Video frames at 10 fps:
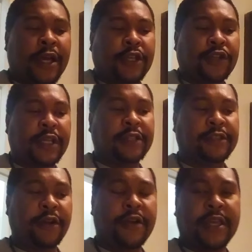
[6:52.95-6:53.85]
you need to
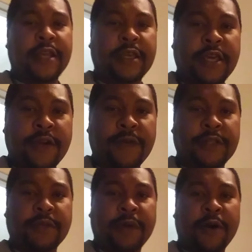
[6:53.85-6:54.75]
start getting
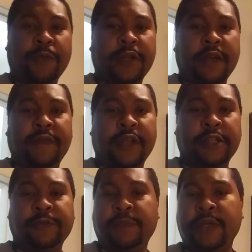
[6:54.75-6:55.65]
curious about whatever it
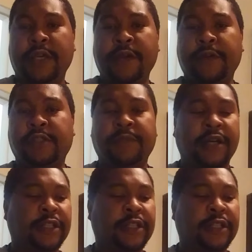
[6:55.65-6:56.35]
is you want to be curious about.